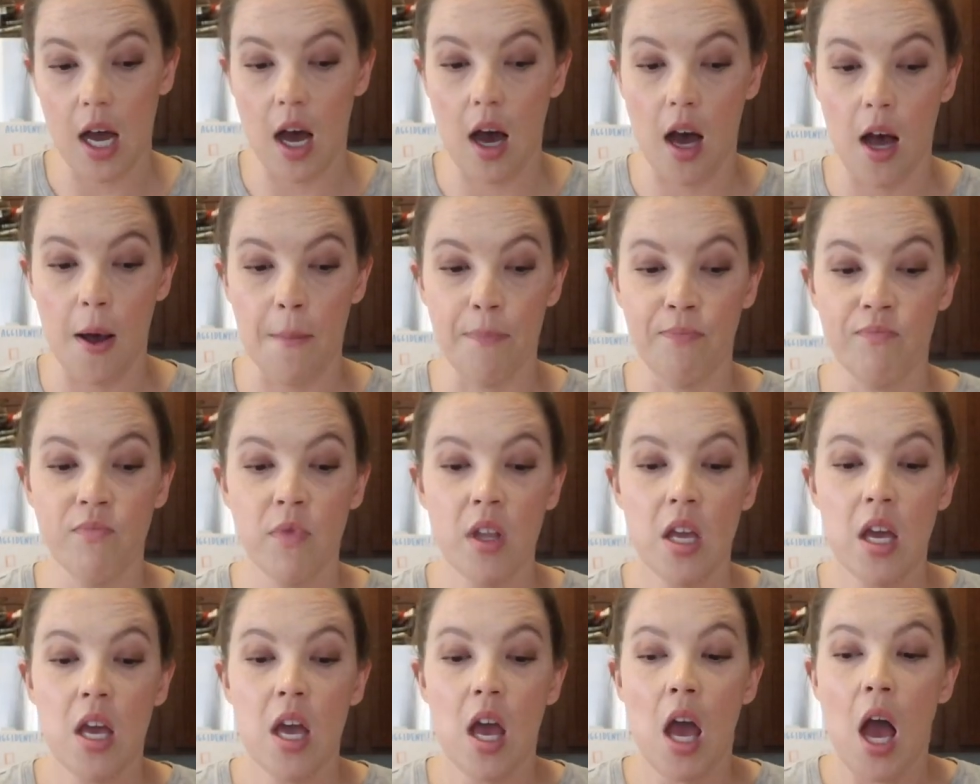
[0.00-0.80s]

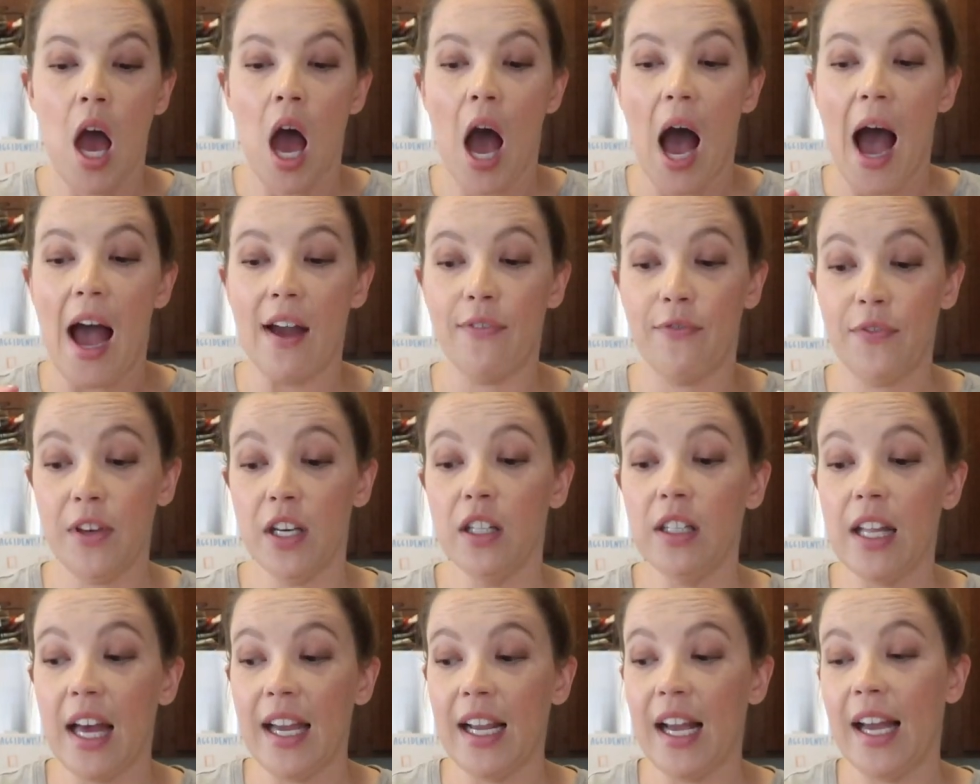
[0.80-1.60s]
I
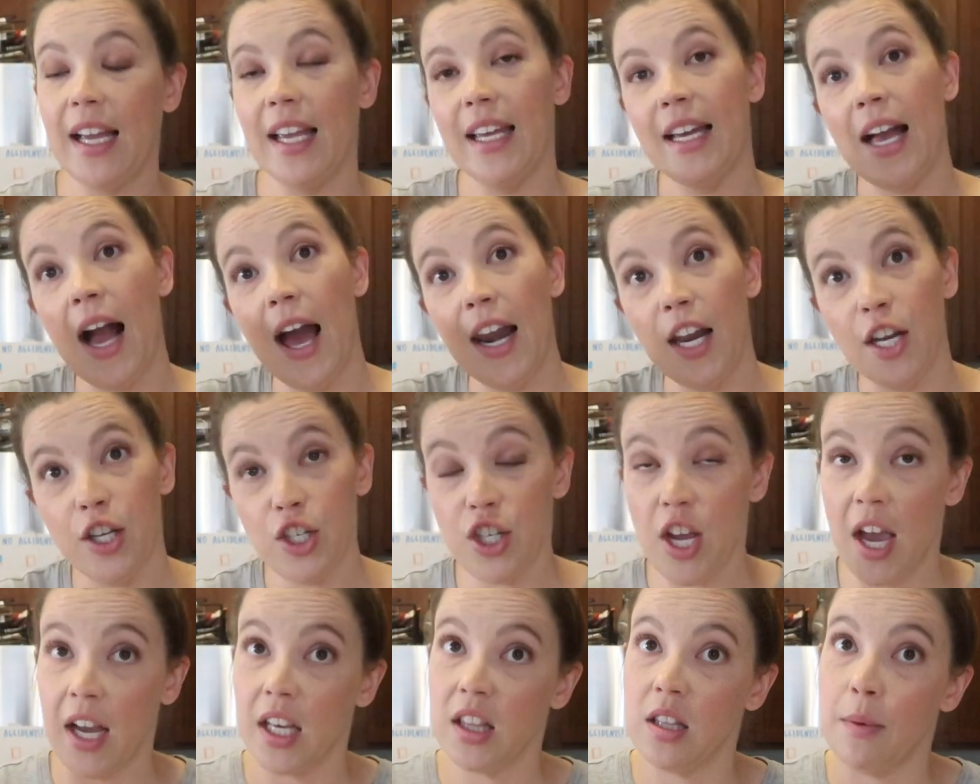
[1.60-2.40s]
feel like I can kind of
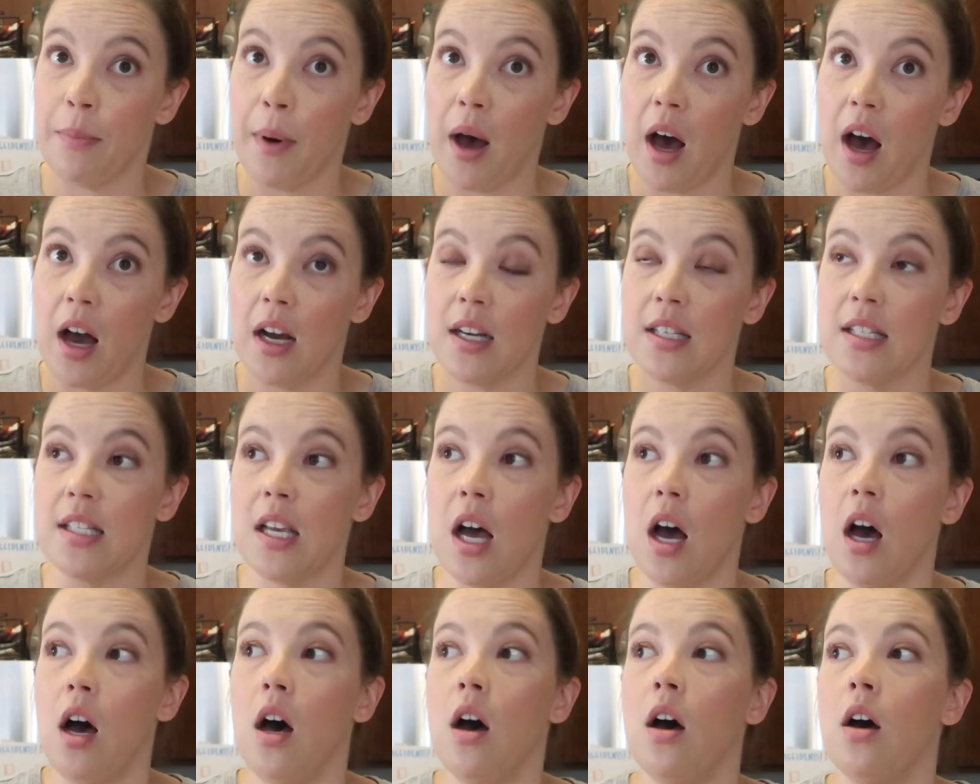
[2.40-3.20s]
check the box
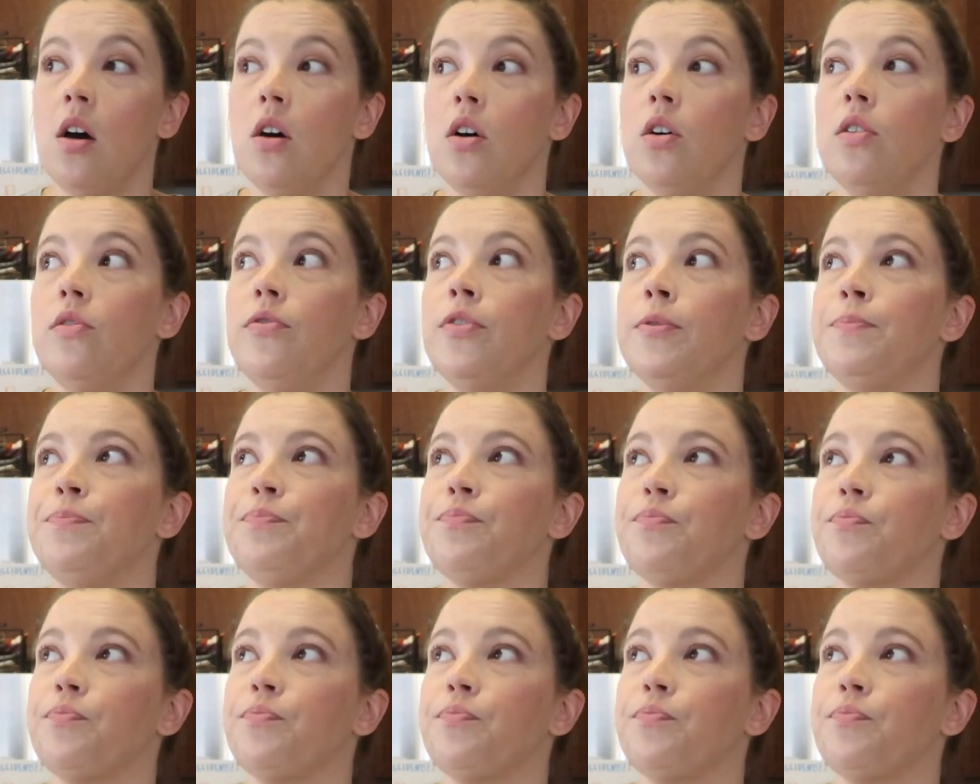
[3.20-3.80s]
of,